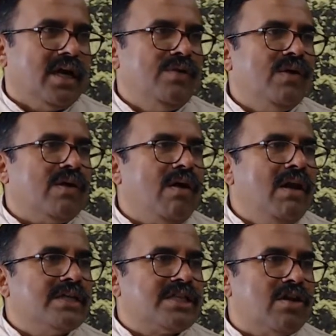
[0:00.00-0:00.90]
Convert
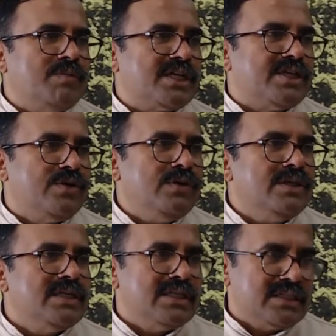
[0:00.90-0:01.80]
all external objects
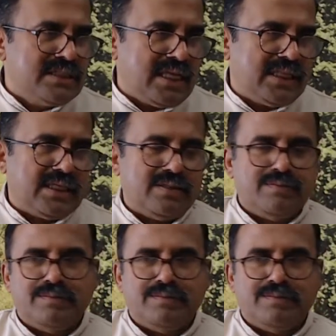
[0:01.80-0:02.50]
into sat.